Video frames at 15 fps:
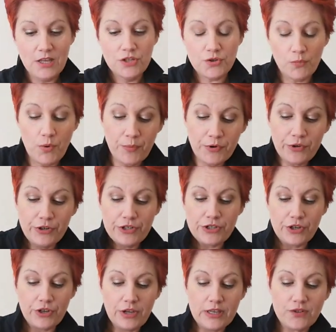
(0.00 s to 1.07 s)
So what we're going
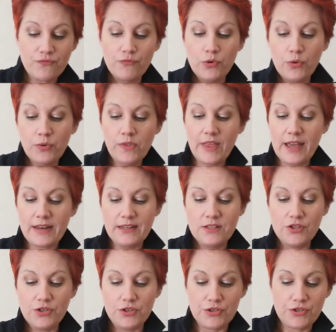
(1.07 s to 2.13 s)
to do is roll that
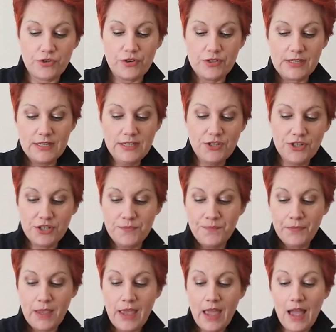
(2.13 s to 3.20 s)
into a sausage,
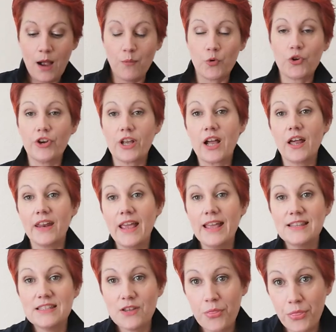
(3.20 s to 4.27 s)
and we're going to cut it
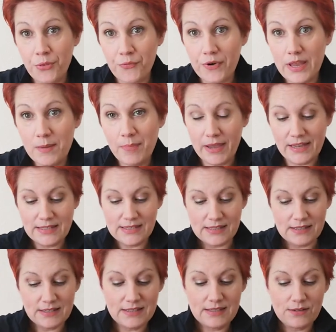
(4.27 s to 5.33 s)
into 3
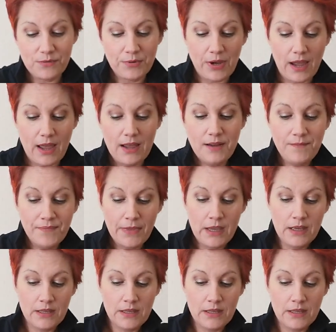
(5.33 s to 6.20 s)
pieces, okay?